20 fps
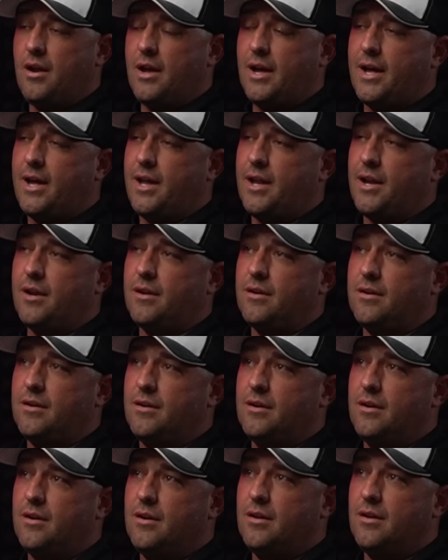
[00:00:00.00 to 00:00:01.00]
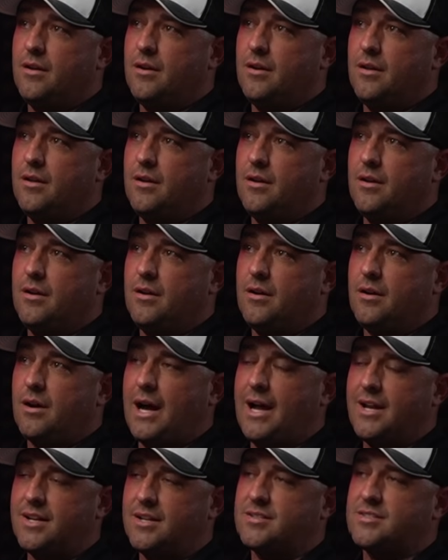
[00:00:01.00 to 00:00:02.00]
And
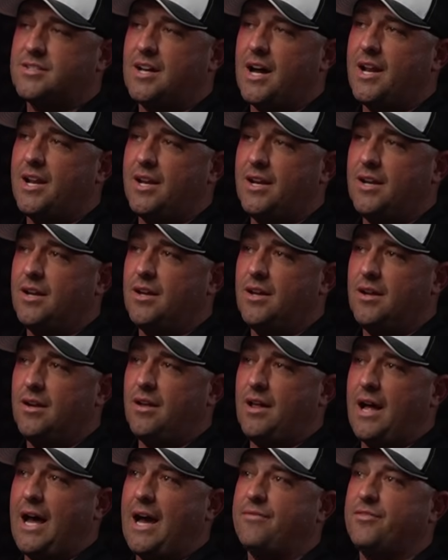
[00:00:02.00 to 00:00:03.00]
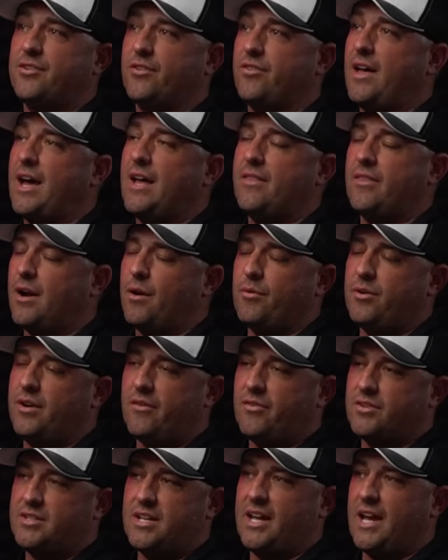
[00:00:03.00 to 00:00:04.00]
I had decided after that that I
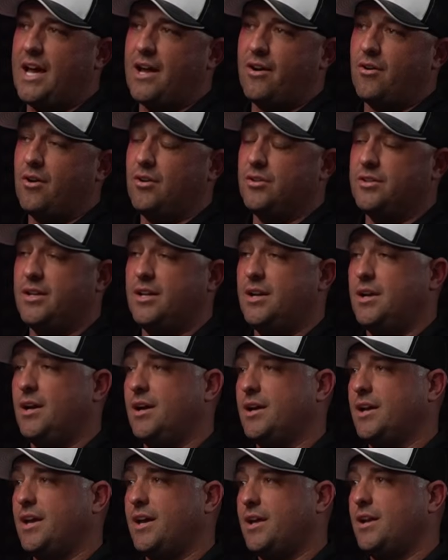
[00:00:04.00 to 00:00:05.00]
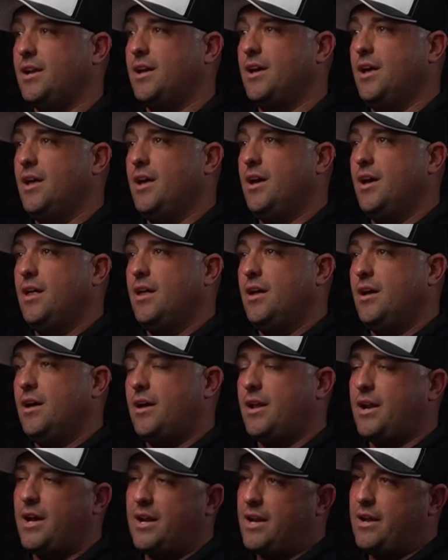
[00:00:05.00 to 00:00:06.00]
would never take Adderall din- again,
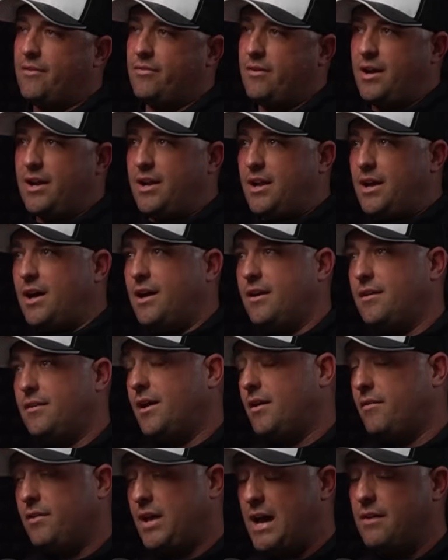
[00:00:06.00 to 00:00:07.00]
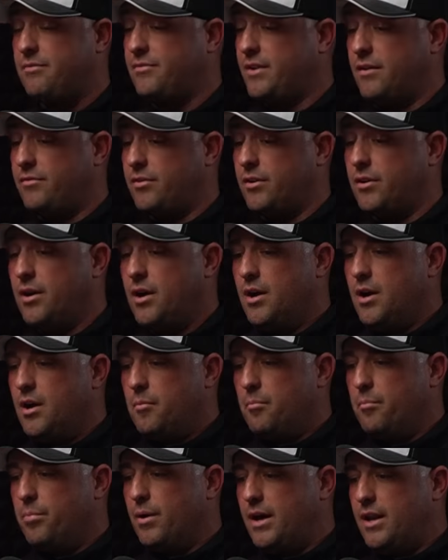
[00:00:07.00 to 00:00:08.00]
and I'd never, I, I, I have never.
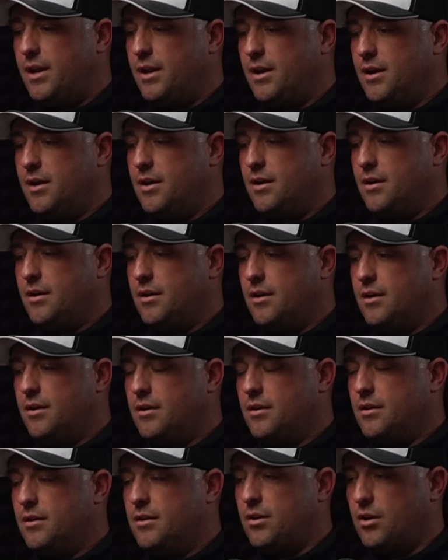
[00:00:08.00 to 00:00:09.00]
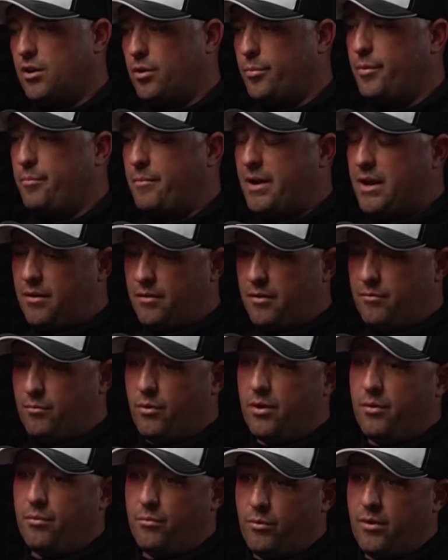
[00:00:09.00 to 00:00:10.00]
But Urban,
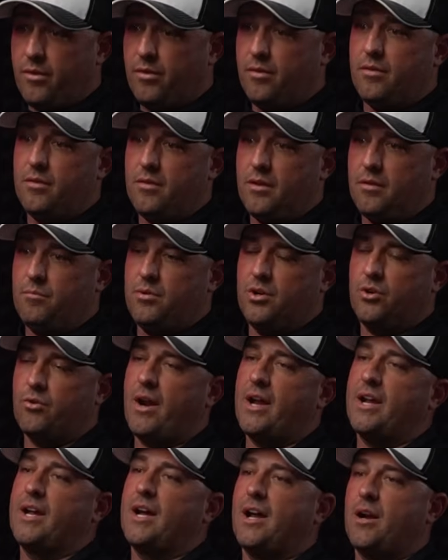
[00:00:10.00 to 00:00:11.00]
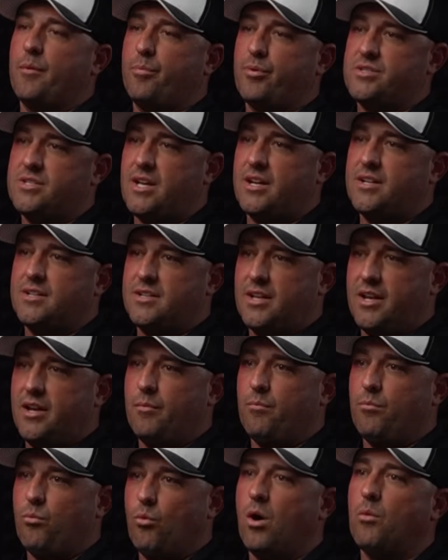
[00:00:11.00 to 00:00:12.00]
when when Greg kind of presented to
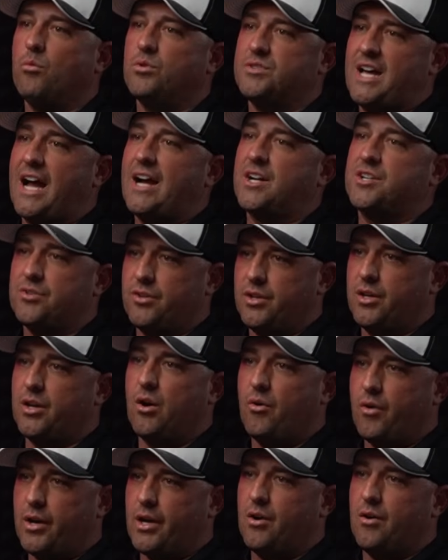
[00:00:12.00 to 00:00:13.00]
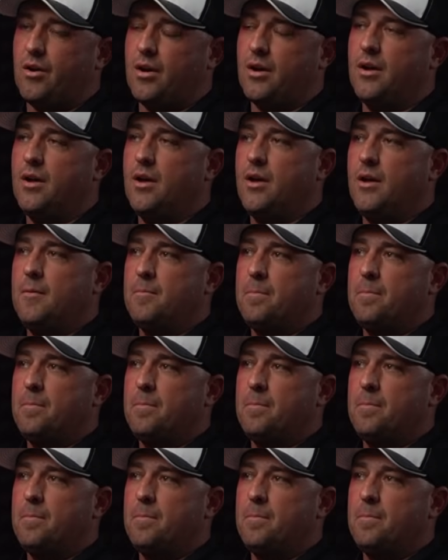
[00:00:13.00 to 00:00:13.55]
him what was actually going on,